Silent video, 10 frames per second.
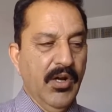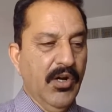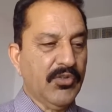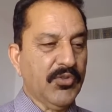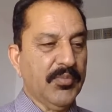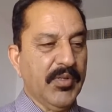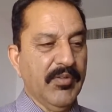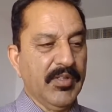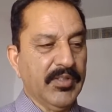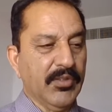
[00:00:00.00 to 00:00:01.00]
How to
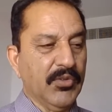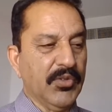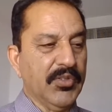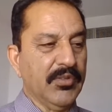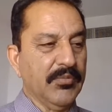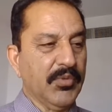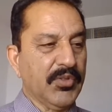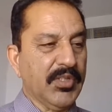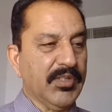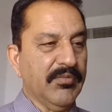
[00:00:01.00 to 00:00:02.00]
prevent the corrosion?
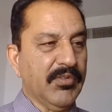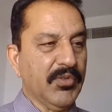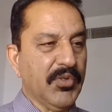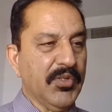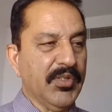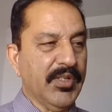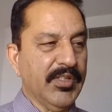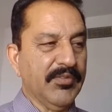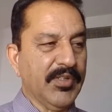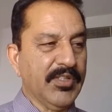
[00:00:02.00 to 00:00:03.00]
Protective corrosion,
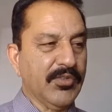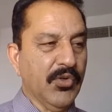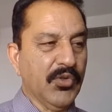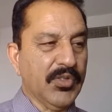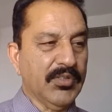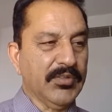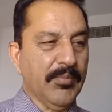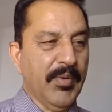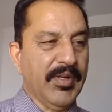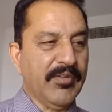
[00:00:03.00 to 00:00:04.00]
a fresh coat of
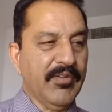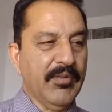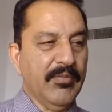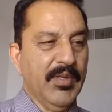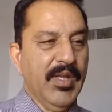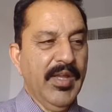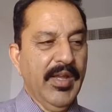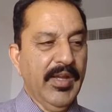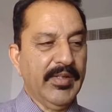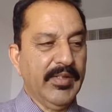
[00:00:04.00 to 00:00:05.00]
the paint will
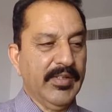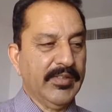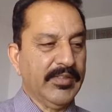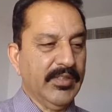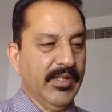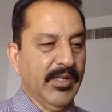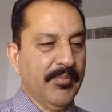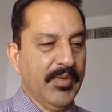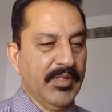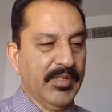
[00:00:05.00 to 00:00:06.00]
enhance the
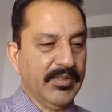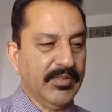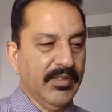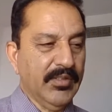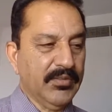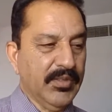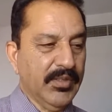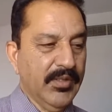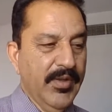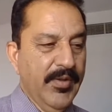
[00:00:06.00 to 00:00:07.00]
appearance of
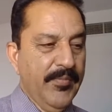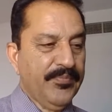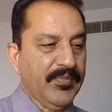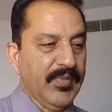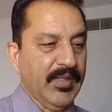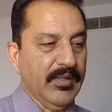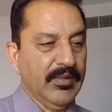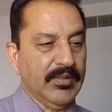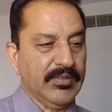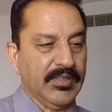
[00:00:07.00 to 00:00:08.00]

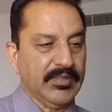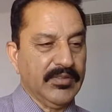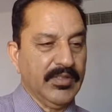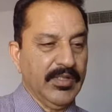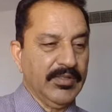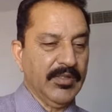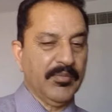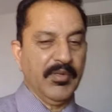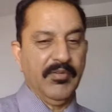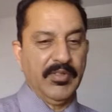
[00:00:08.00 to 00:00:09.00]
the structure and
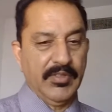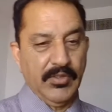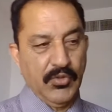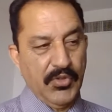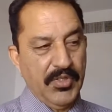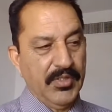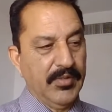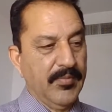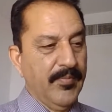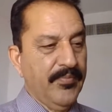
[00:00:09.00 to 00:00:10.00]
prevent the
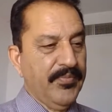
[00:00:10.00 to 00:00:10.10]
corrosion.